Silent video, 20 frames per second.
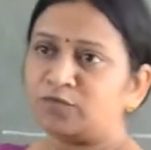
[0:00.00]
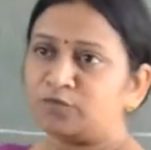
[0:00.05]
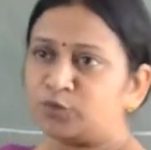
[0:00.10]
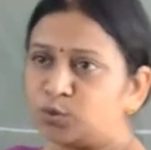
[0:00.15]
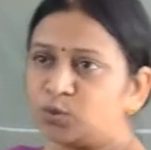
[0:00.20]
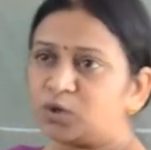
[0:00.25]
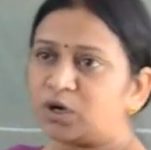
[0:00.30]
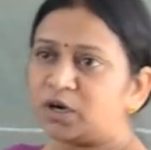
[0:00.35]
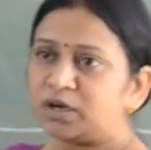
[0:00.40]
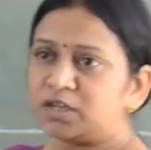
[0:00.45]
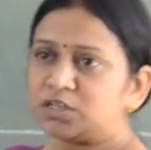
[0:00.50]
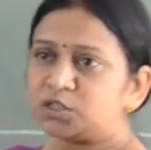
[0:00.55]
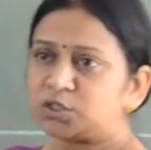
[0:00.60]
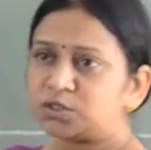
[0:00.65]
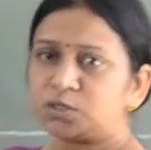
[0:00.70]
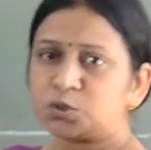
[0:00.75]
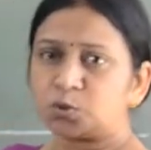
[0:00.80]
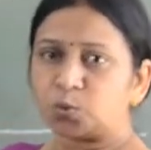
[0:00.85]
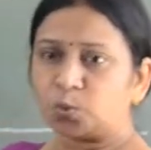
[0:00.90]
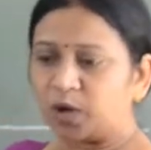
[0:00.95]
two
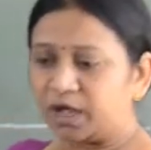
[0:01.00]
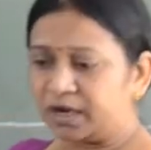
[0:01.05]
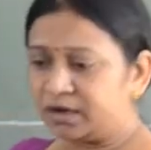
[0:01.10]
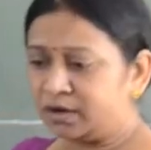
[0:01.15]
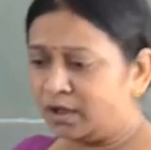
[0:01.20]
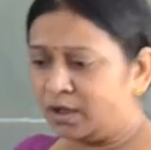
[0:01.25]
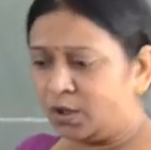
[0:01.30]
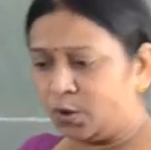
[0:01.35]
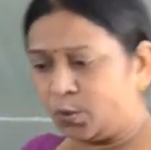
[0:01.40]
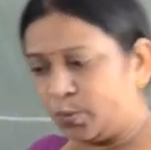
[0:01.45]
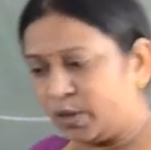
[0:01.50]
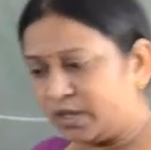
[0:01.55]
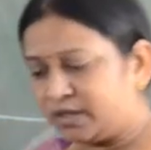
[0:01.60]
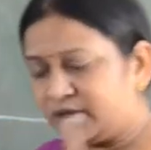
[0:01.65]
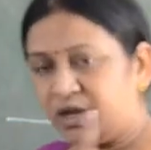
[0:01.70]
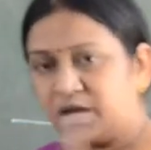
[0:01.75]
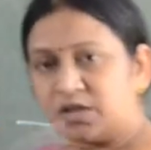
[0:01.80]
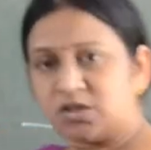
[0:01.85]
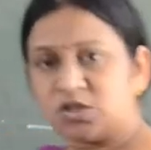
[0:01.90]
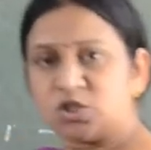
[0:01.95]
conditions, one where
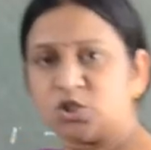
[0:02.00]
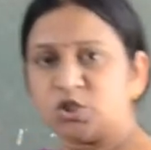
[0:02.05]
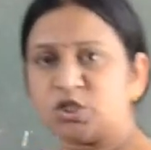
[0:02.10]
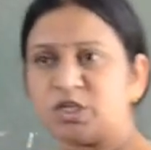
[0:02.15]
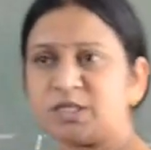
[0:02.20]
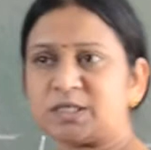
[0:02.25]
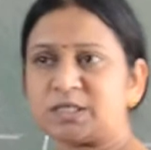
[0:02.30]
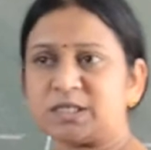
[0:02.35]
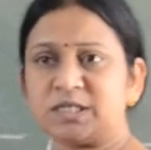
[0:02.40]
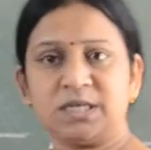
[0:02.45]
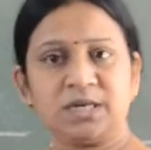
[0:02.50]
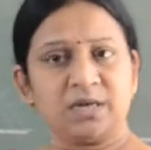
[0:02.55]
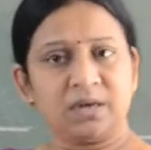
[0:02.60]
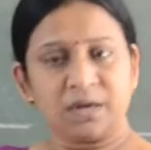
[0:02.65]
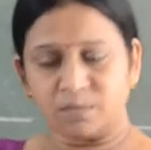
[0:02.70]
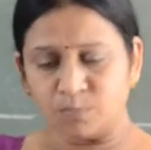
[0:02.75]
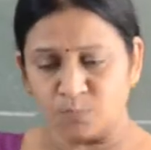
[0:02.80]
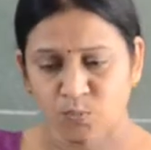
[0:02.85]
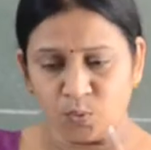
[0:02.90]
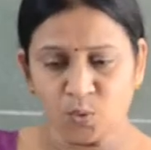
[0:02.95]
the energy is
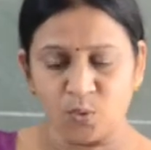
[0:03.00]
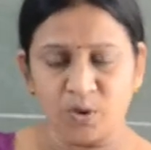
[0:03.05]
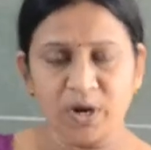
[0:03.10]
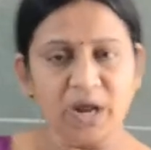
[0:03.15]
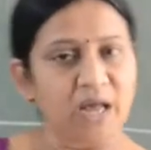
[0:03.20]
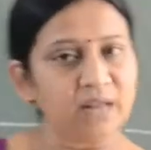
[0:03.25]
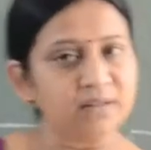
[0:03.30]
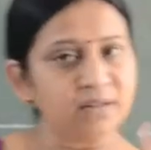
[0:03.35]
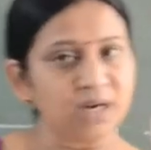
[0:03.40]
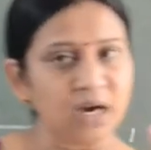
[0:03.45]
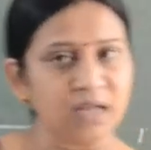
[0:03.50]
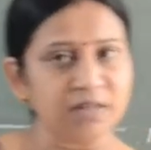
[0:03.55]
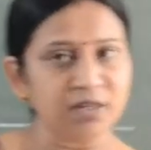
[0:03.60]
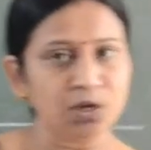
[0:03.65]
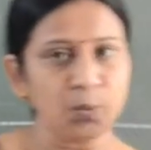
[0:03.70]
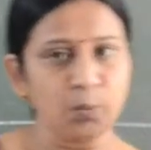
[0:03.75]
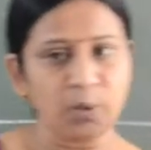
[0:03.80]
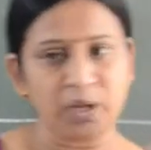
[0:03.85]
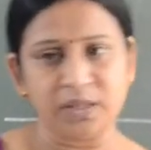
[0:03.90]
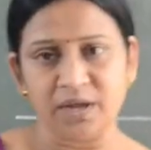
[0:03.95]
more and the
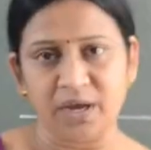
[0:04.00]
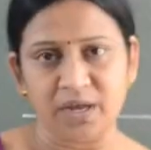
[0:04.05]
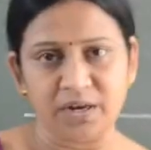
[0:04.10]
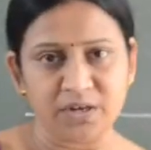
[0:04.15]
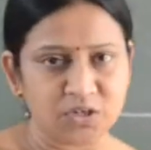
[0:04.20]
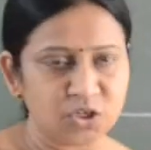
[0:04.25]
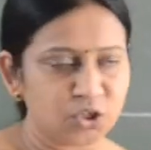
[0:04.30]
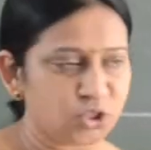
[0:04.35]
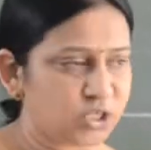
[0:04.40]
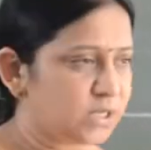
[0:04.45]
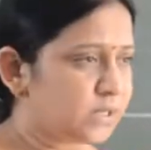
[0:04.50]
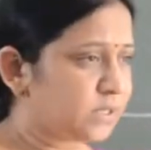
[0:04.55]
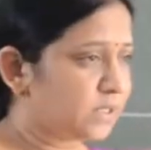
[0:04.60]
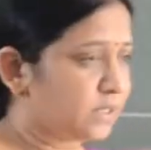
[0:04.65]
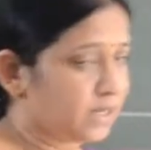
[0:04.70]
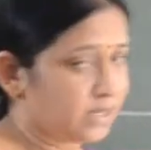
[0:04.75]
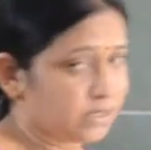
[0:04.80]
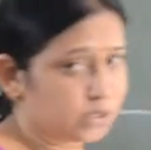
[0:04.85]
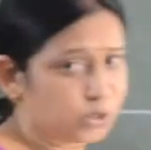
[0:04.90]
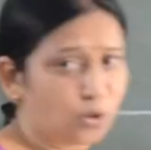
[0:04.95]
other where the energy is
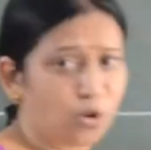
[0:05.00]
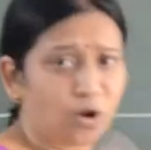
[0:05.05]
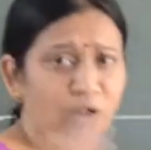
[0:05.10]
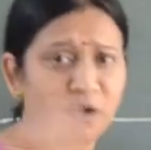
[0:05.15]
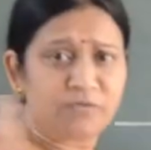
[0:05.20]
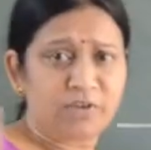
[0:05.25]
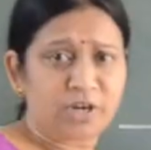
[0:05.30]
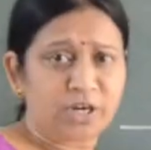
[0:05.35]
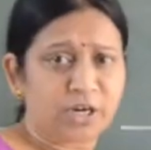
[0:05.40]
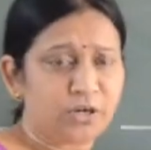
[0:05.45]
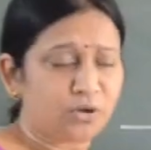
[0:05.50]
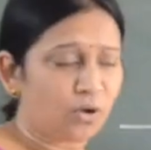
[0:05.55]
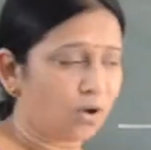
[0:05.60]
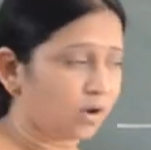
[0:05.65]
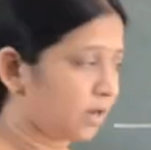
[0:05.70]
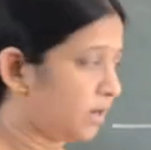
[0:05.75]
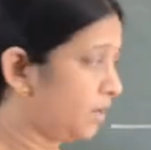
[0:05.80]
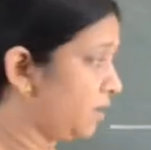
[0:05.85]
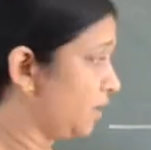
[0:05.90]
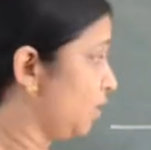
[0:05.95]
less, or we can
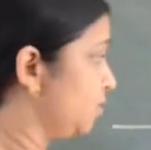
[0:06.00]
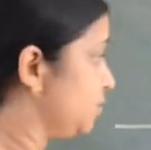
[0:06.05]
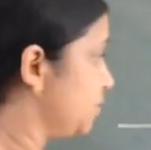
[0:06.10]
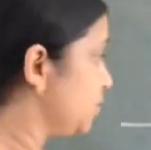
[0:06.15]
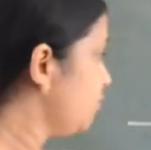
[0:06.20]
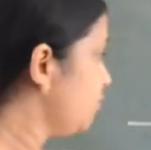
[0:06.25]
talk in terms of